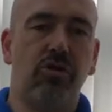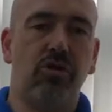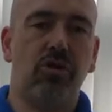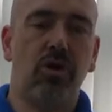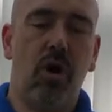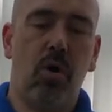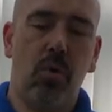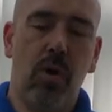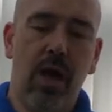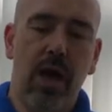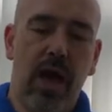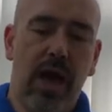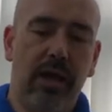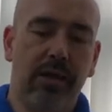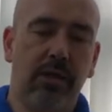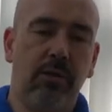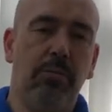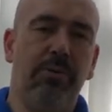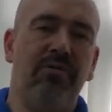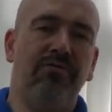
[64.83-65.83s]
show
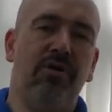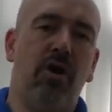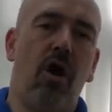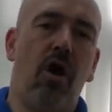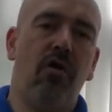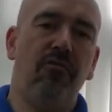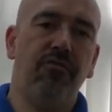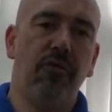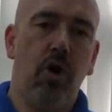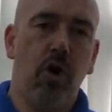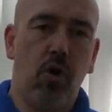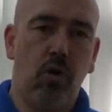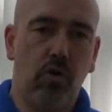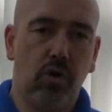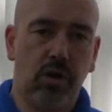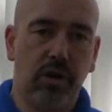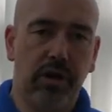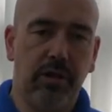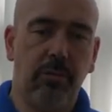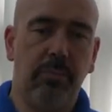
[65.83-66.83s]
a little bit of a cough
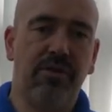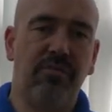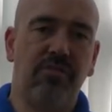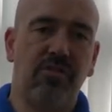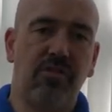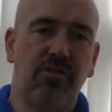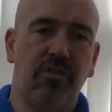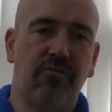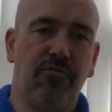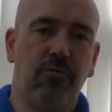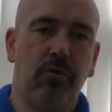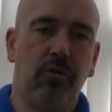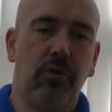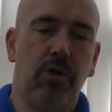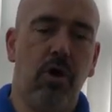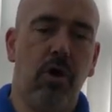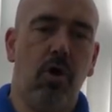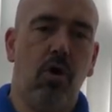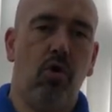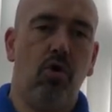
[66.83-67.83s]
or a little bit of a sniffle
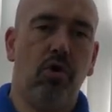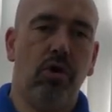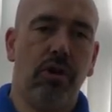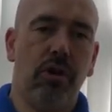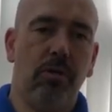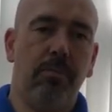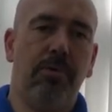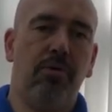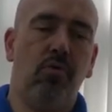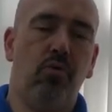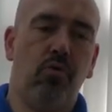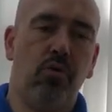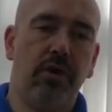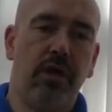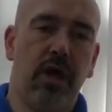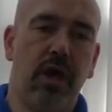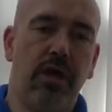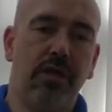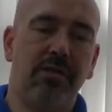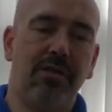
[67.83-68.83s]
or a little bit of
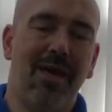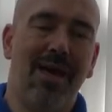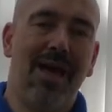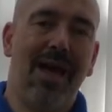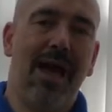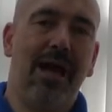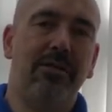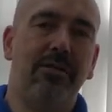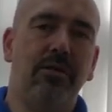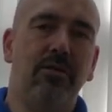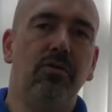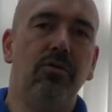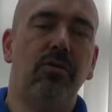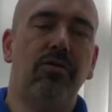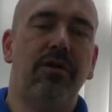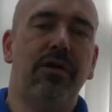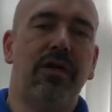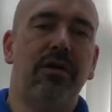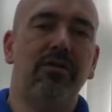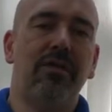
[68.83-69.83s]
runny eyes. And the other
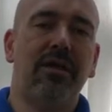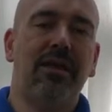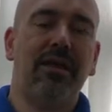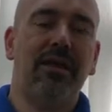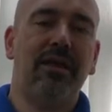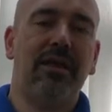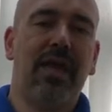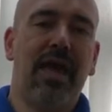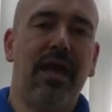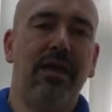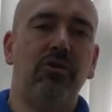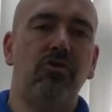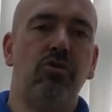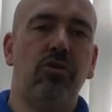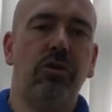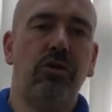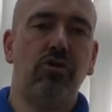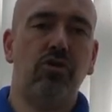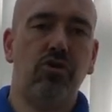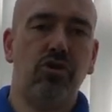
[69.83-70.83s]
thing is they can
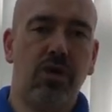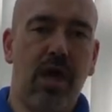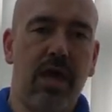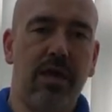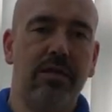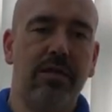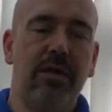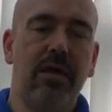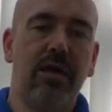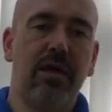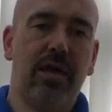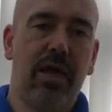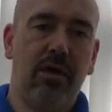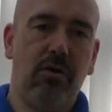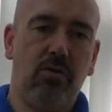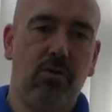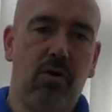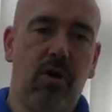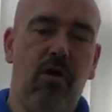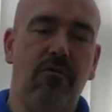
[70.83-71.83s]
occasionally shed
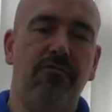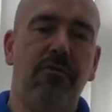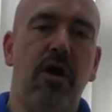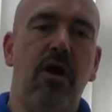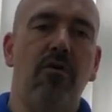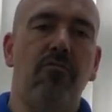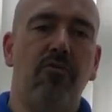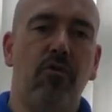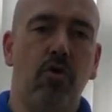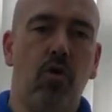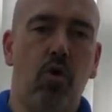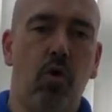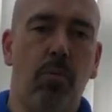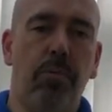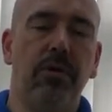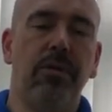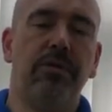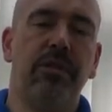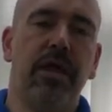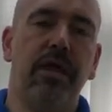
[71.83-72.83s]
kennel cough for a
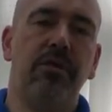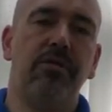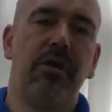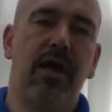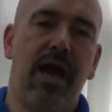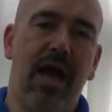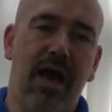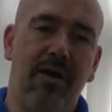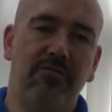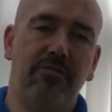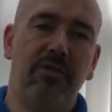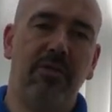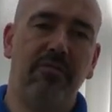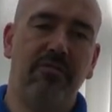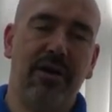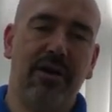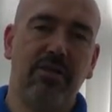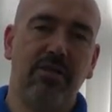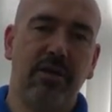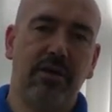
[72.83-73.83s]
couple of days after the
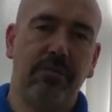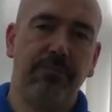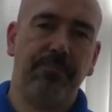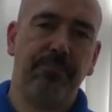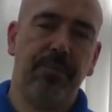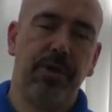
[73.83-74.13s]
vaccine.